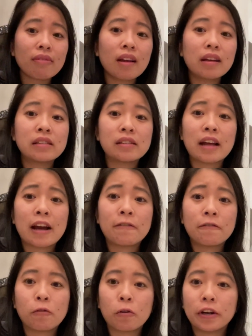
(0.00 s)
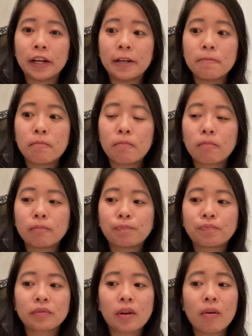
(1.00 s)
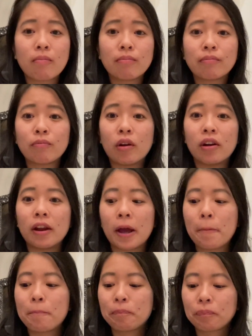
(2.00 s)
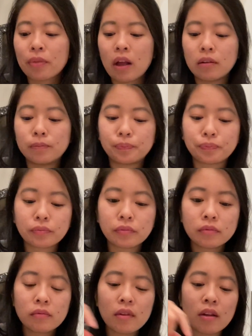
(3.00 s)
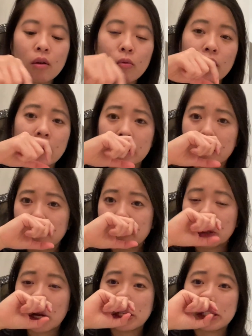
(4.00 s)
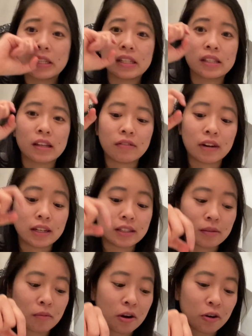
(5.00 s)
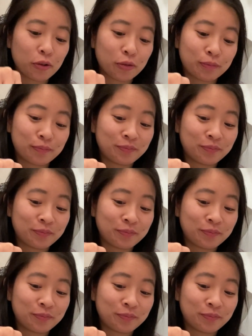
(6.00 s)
It's 940. What a day. We're gonna try to see the sunrise tomorrow